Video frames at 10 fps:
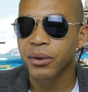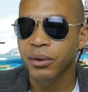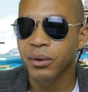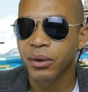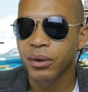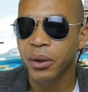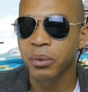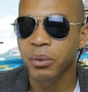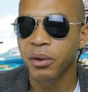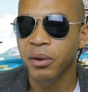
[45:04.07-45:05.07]
a community.
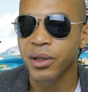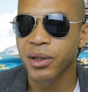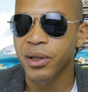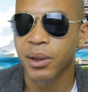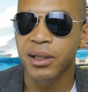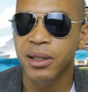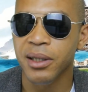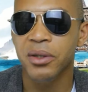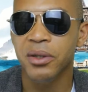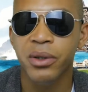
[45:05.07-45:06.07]
Don't worry about trying
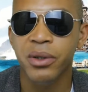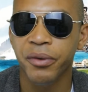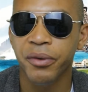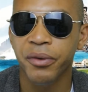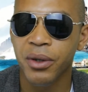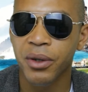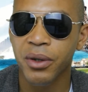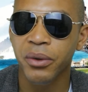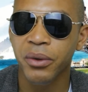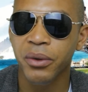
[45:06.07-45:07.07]
to get
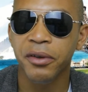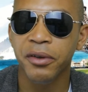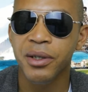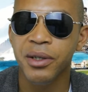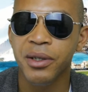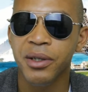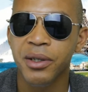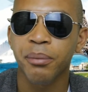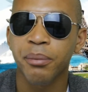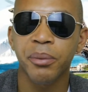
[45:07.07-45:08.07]
fast
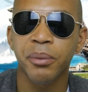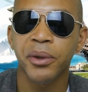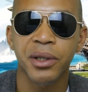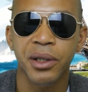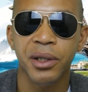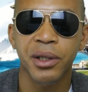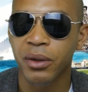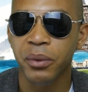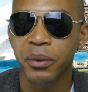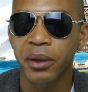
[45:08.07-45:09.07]
cash,
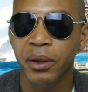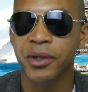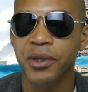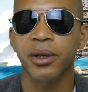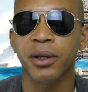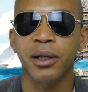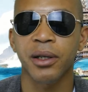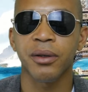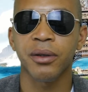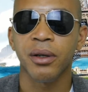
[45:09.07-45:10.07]
you know, get
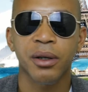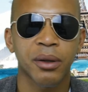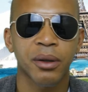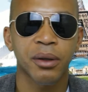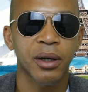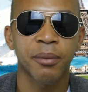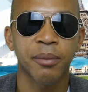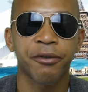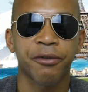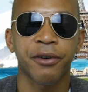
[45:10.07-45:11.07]
rich scheme. Don't
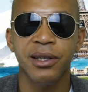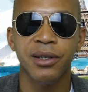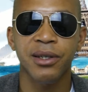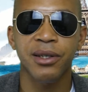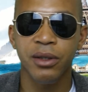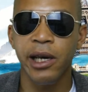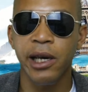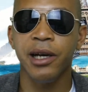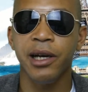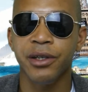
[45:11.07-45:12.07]
worry about none of that
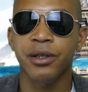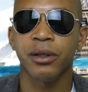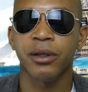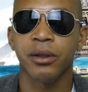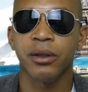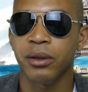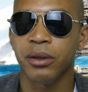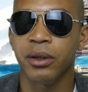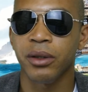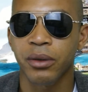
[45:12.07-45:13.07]
foolishness.
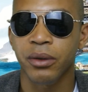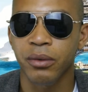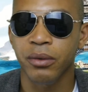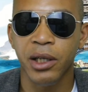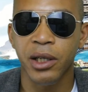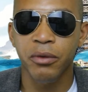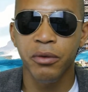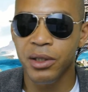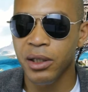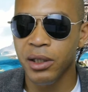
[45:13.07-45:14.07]
Just build a community
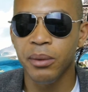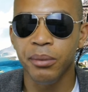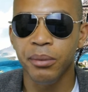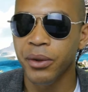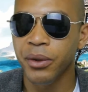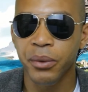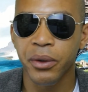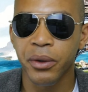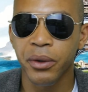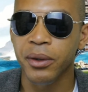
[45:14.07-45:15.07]
that really loves
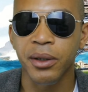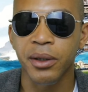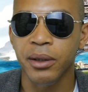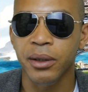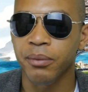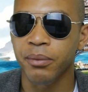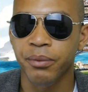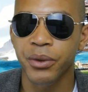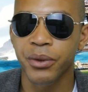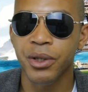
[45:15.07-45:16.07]
you and loves to hear
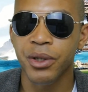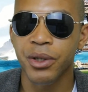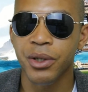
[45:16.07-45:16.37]
from you